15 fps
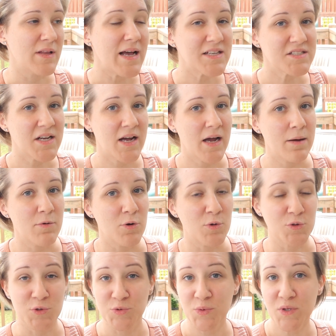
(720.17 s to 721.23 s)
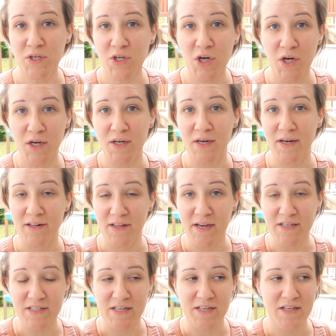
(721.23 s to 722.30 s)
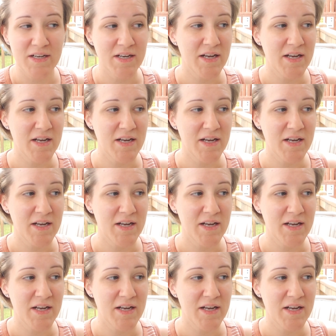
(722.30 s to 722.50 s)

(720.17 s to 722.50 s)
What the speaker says: last time, which was really good and I liked it,